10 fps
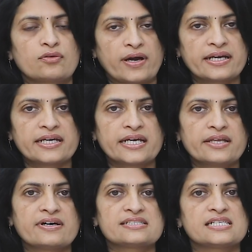
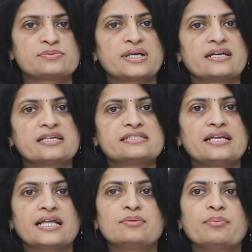quantitative assessment is
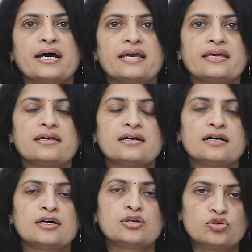done by
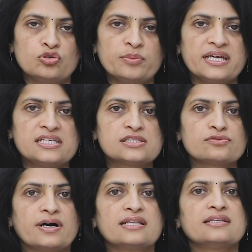two
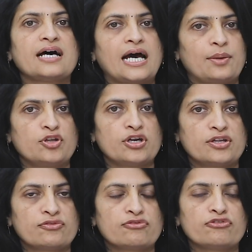means. One, the
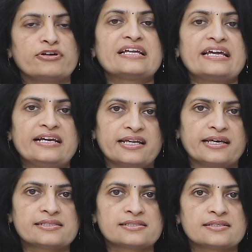amniotic fluid
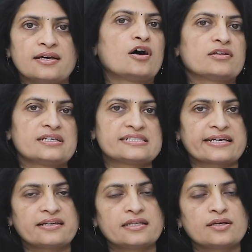index, or the
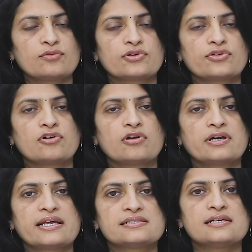second thing what we call
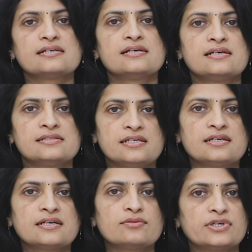it as a
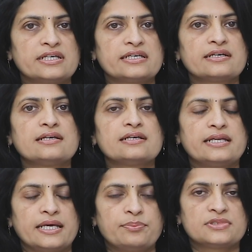single vertical
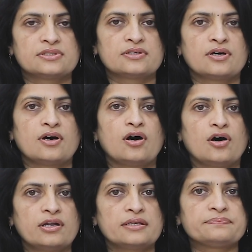depth
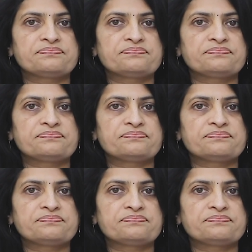or